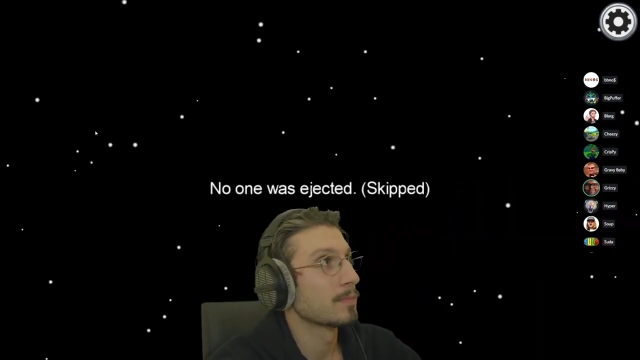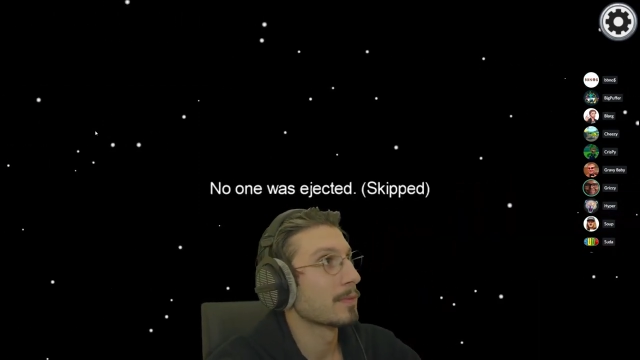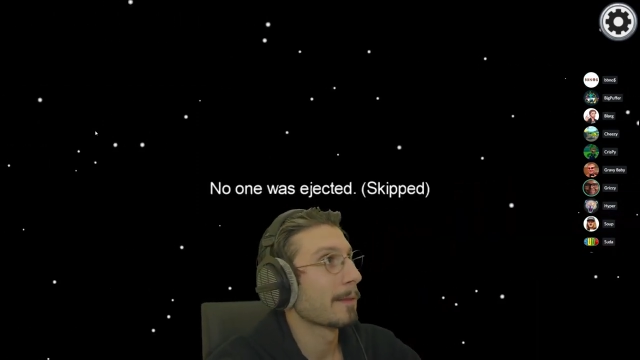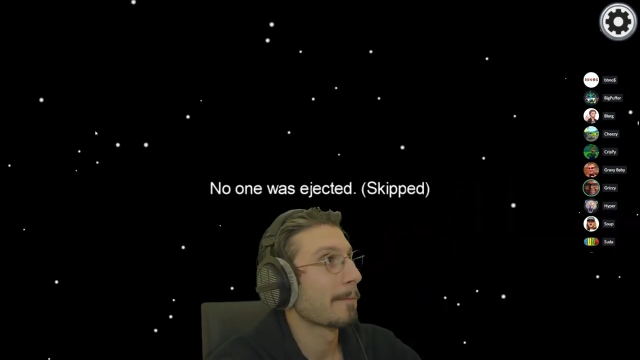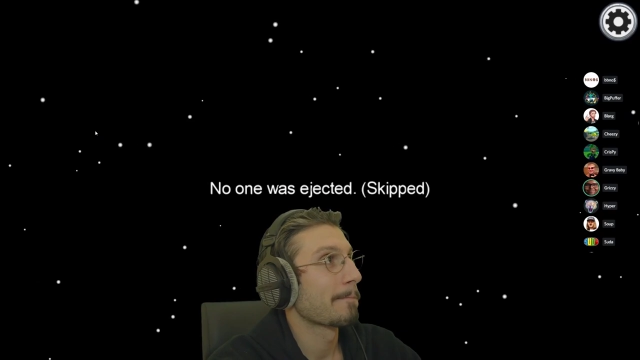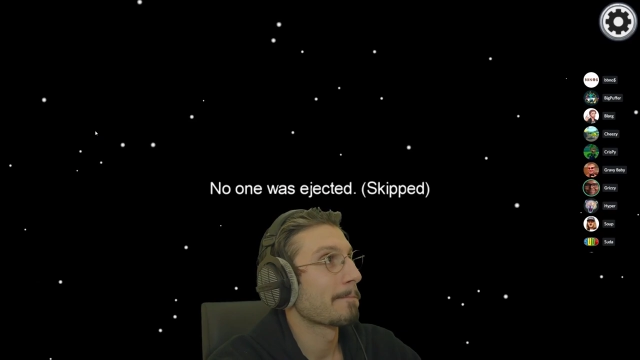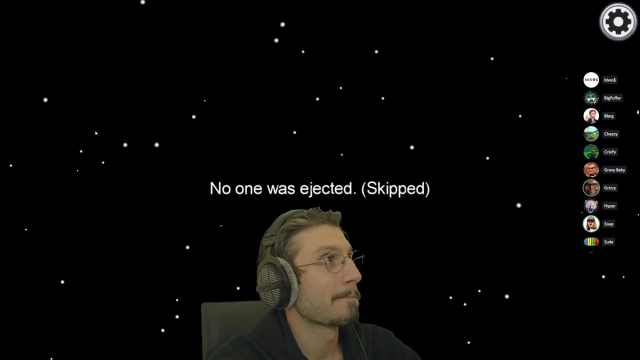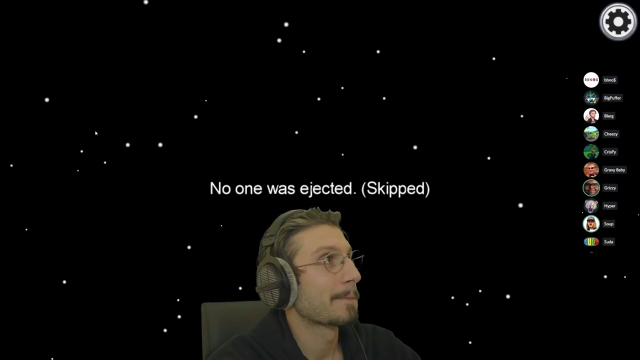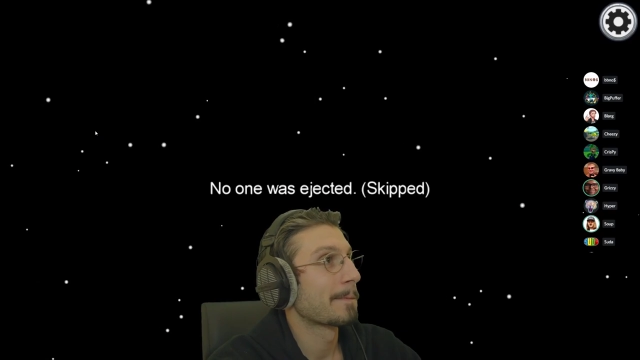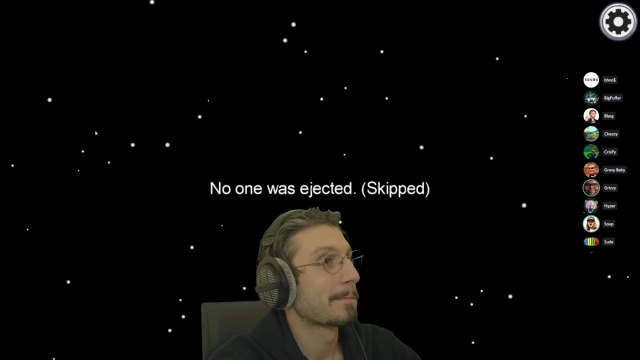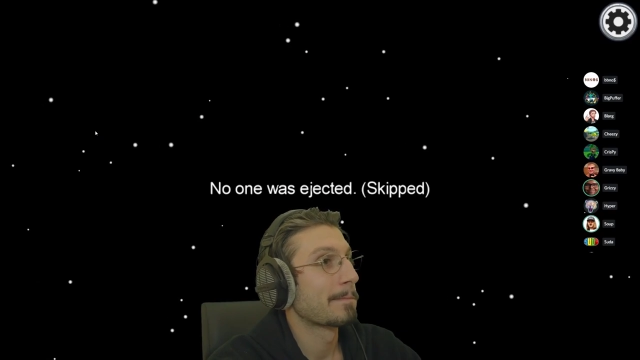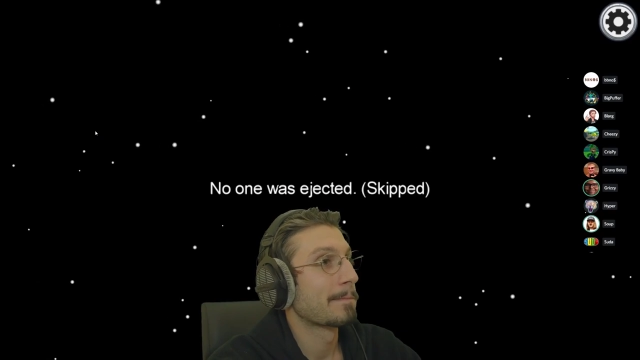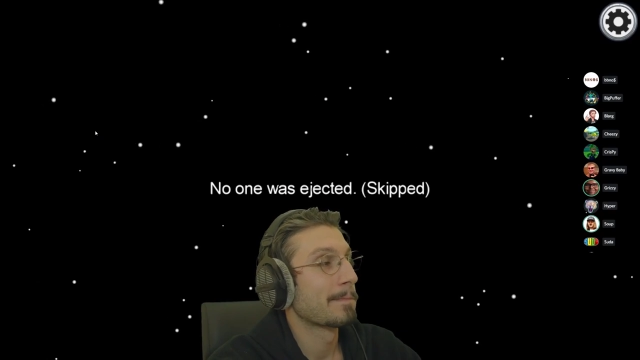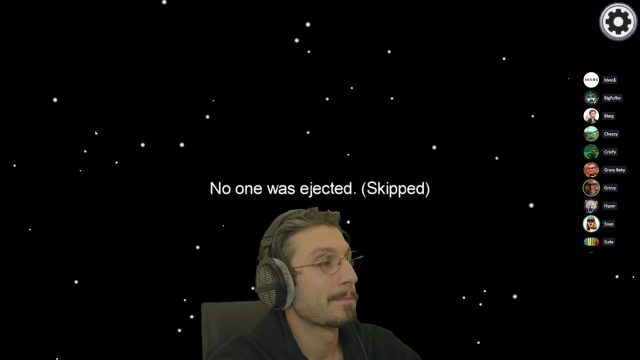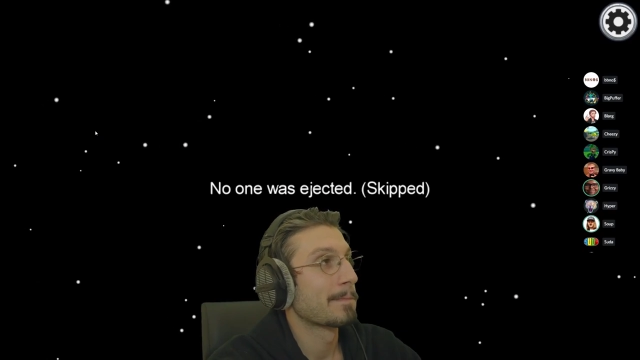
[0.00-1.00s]
Blue
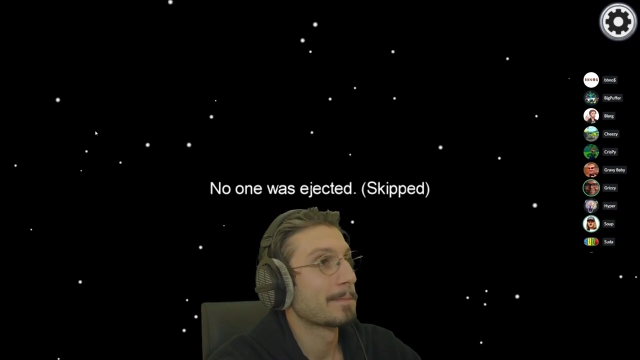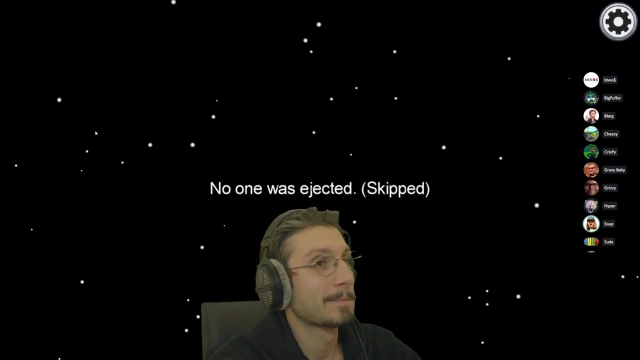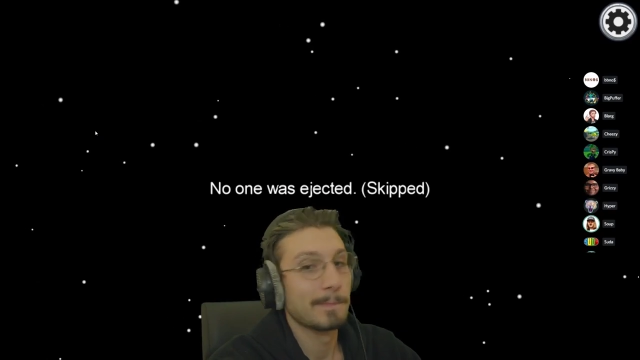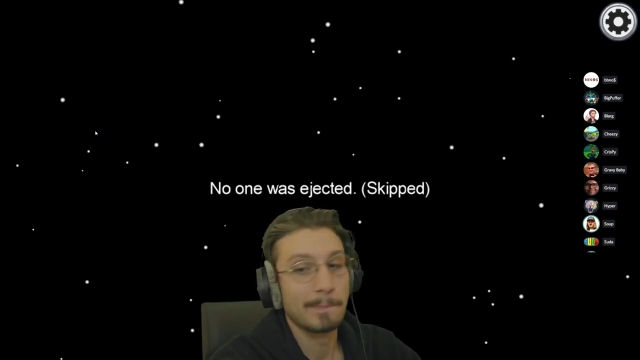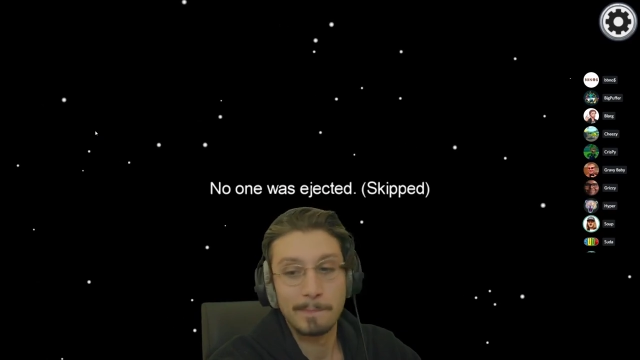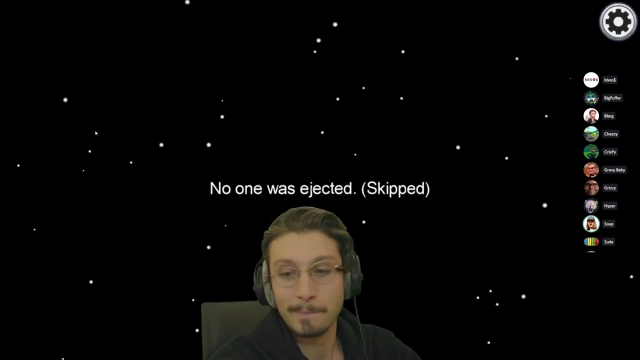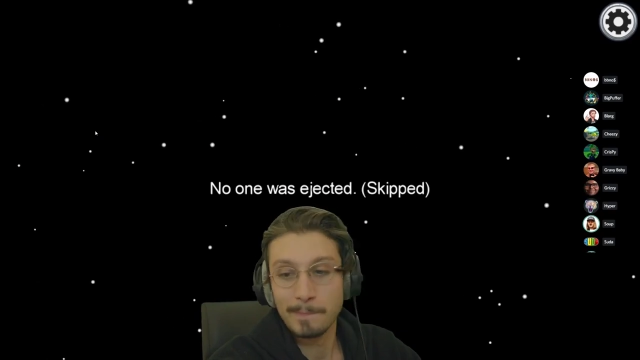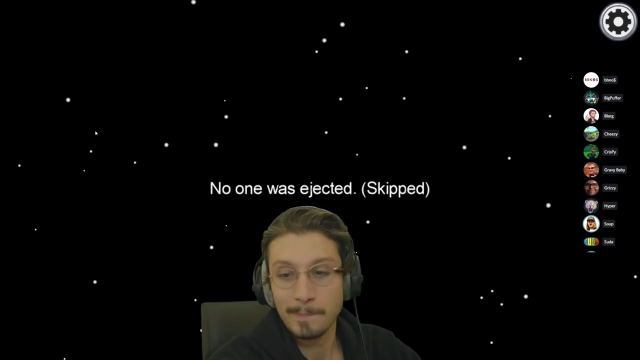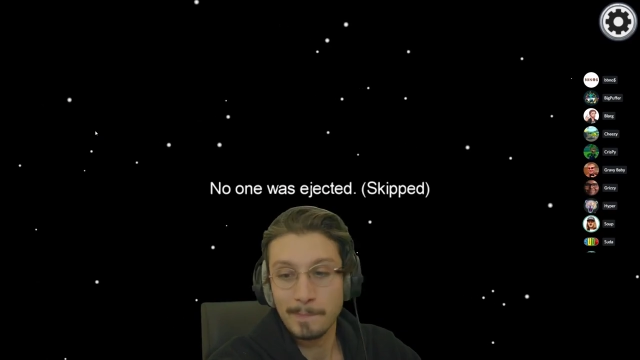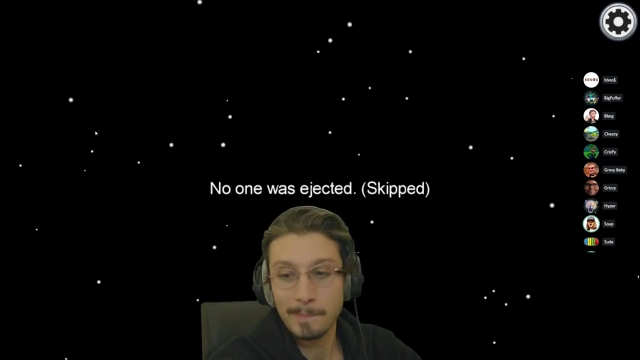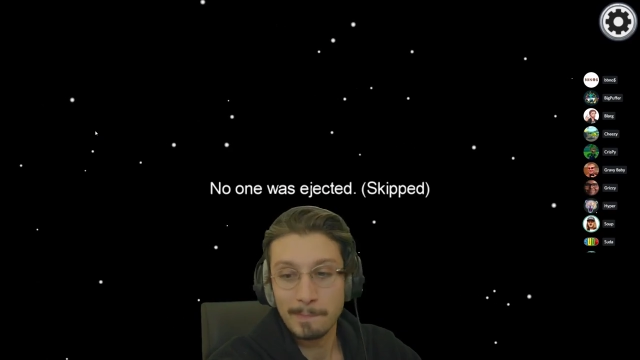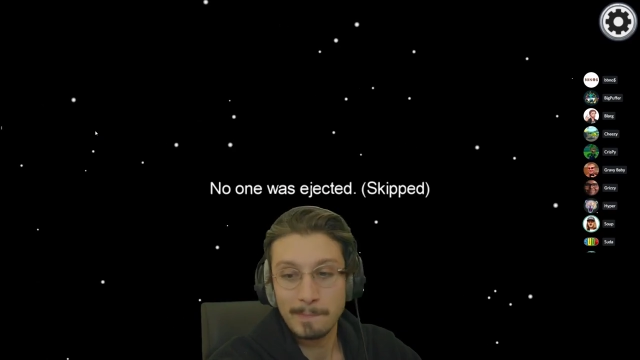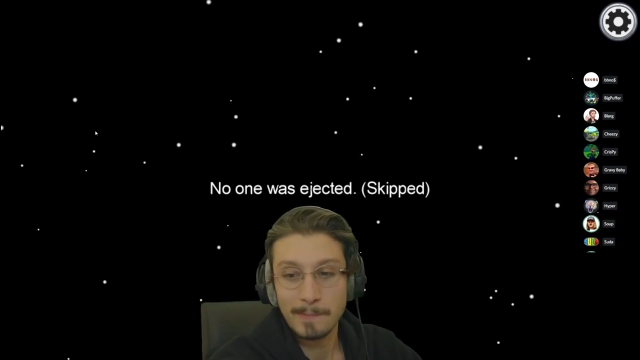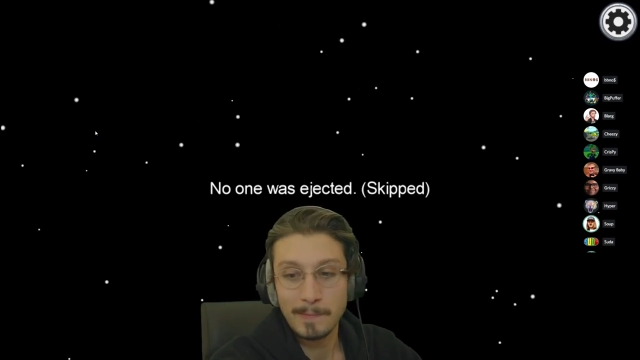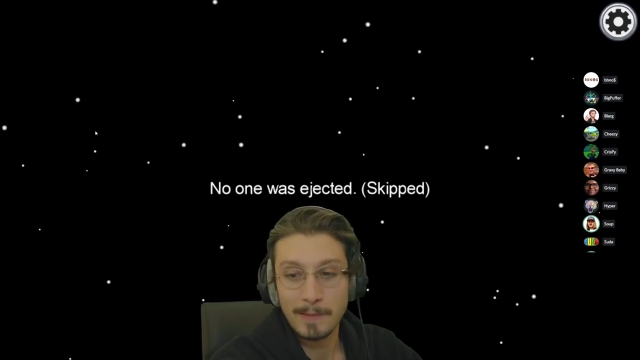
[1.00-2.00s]
Elvis. Not
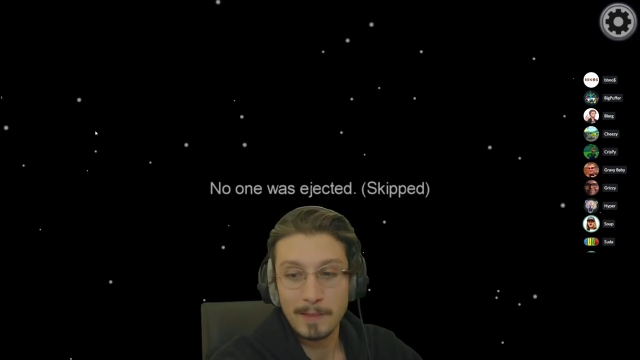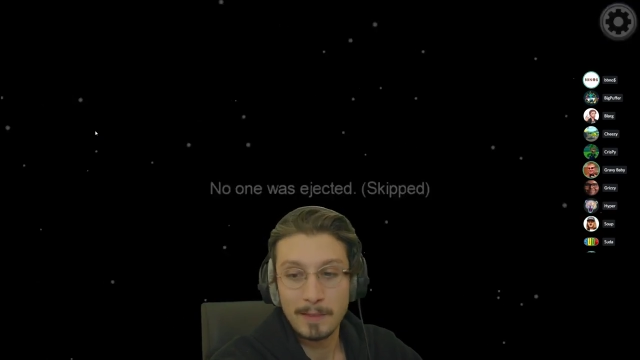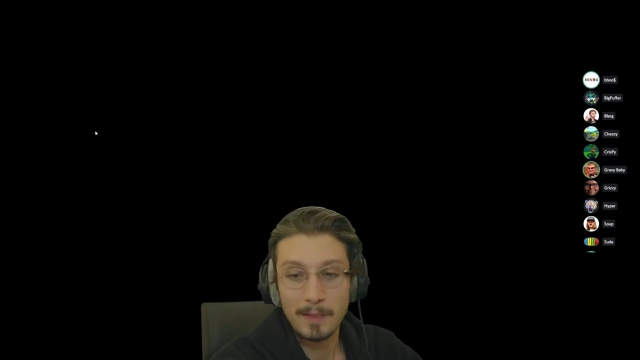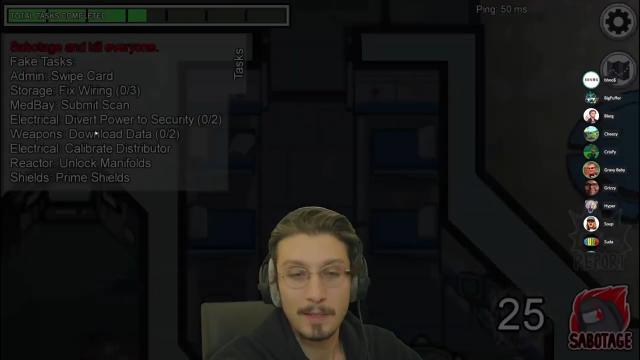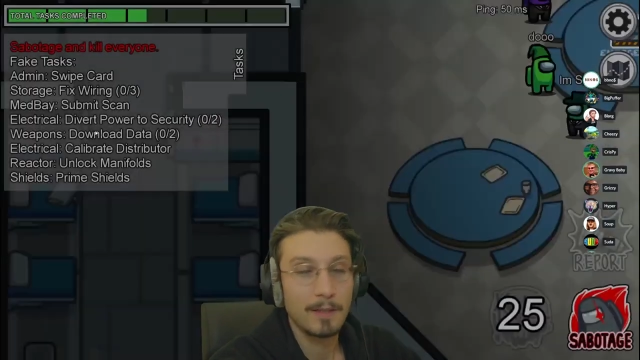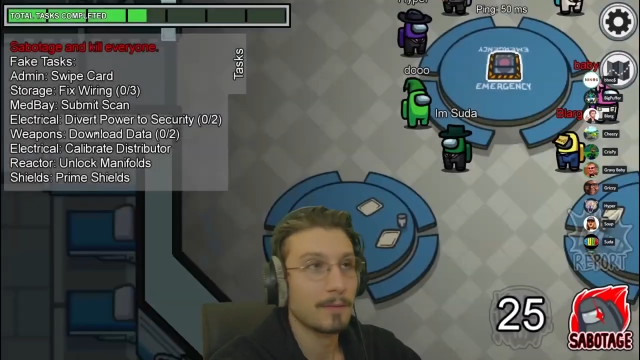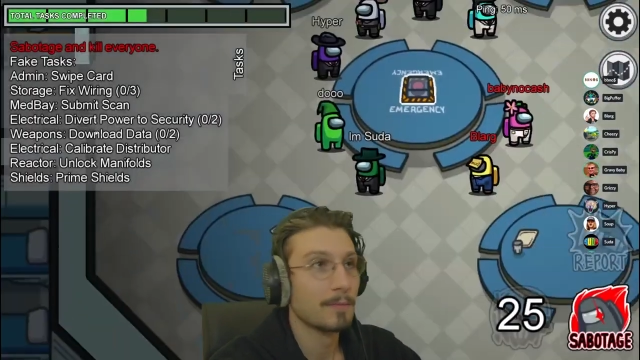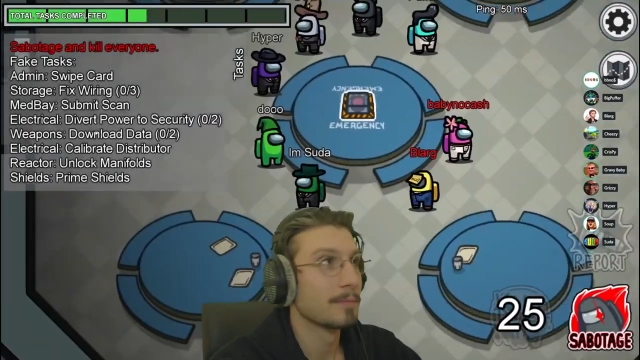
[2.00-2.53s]
racist.